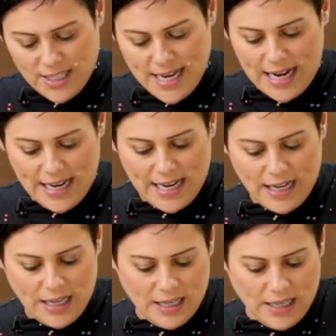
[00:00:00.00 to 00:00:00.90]
of
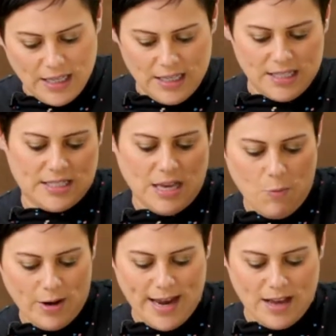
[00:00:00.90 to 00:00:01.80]
telly,
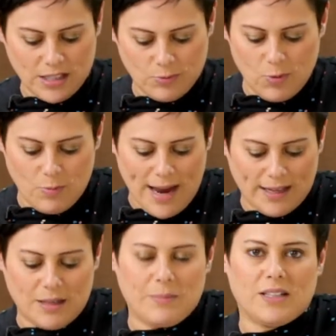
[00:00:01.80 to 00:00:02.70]
someone else will
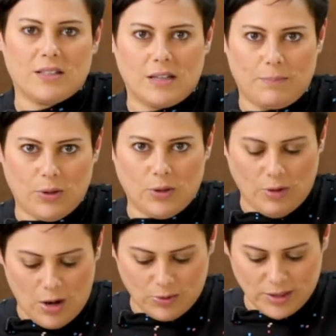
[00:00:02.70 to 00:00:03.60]
make them into the poo
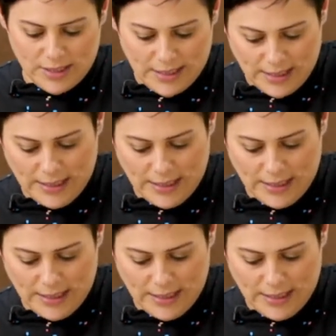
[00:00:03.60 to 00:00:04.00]
rolls.